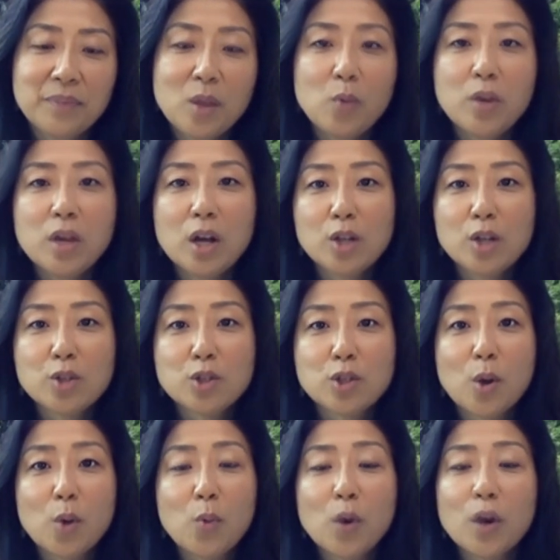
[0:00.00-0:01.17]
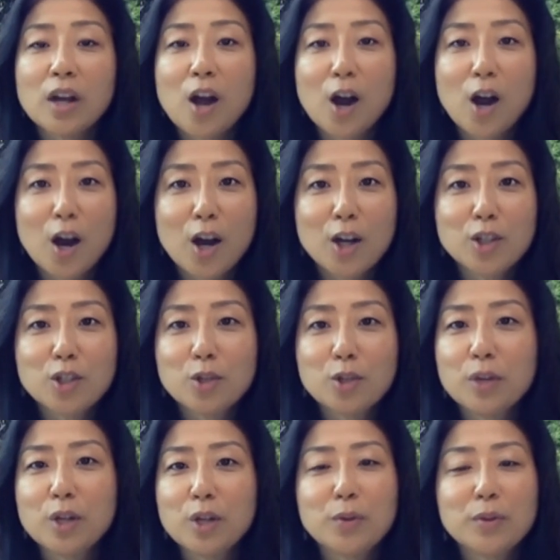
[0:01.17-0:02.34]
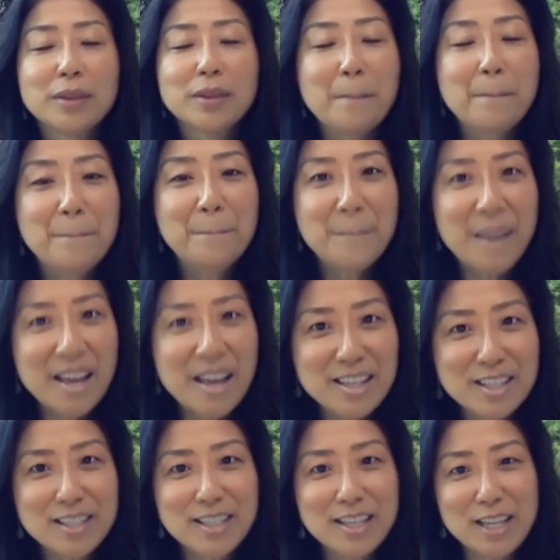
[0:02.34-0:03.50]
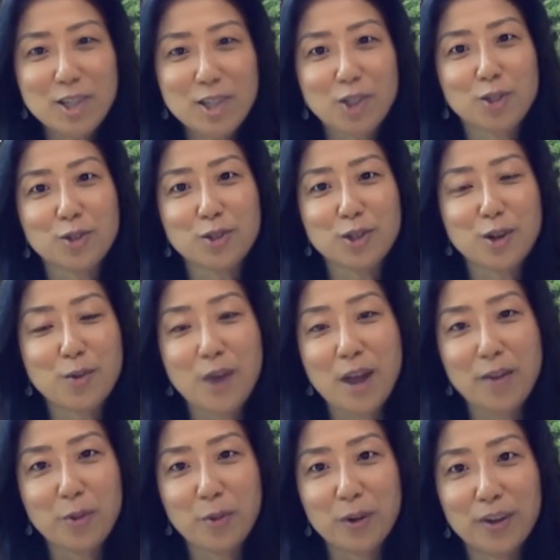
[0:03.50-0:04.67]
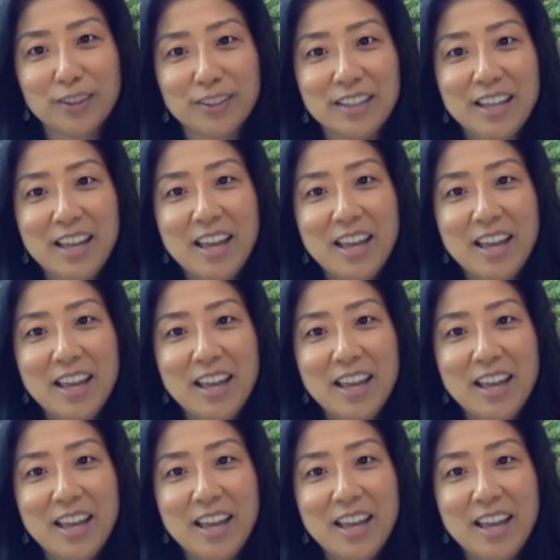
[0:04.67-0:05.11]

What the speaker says: We also work hard to recruit the best teachers around the world